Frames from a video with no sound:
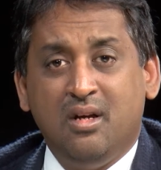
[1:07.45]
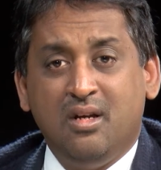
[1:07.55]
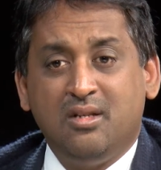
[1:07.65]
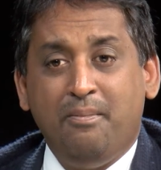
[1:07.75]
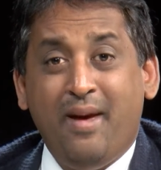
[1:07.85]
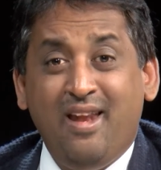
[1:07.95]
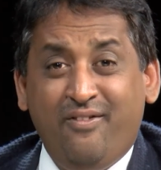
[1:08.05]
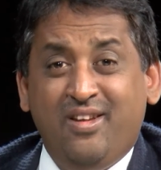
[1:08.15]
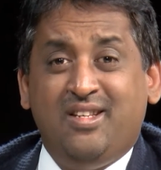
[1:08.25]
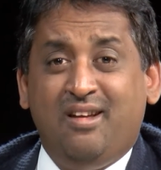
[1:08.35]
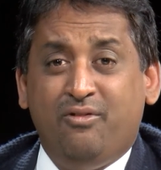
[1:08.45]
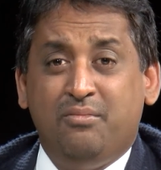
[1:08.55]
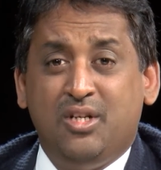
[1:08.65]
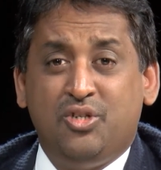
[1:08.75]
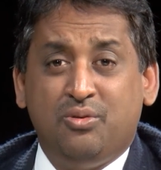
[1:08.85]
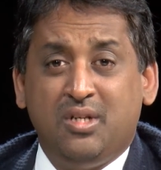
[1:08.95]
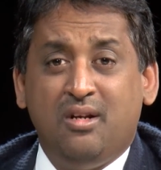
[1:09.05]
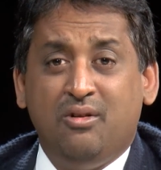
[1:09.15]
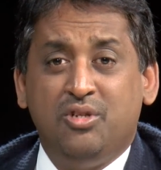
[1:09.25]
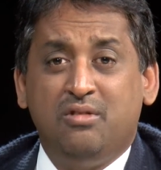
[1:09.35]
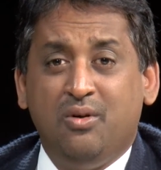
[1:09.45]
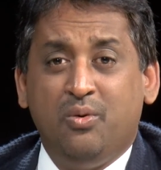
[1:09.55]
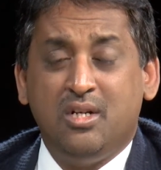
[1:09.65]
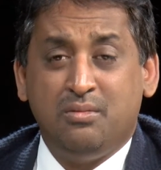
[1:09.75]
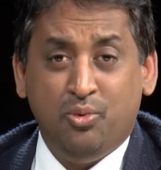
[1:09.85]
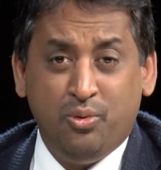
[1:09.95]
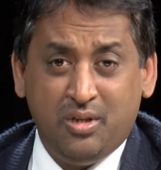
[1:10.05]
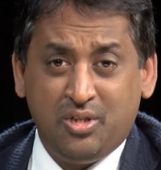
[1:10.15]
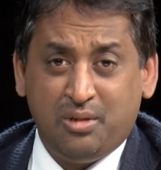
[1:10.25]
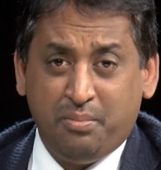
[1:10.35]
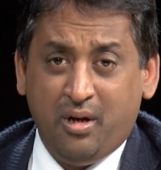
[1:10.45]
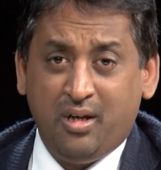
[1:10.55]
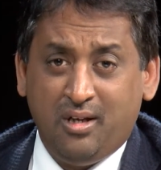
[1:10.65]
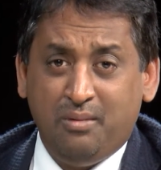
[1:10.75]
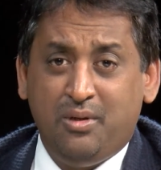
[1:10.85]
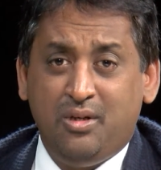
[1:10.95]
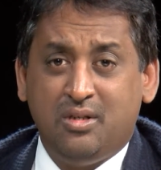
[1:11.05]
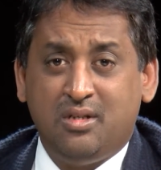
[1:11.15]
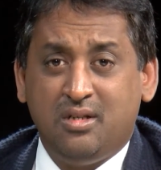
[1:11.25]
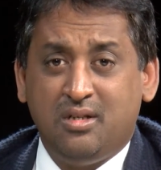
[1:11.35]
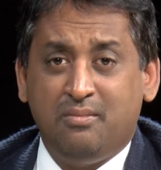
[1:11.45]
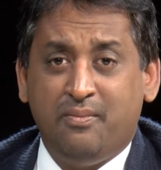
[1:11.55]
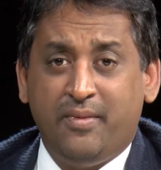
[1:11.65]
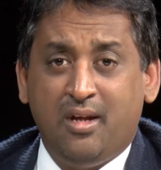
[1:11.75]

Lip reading: So benefiting from digital technology requires more than just buying a computer system.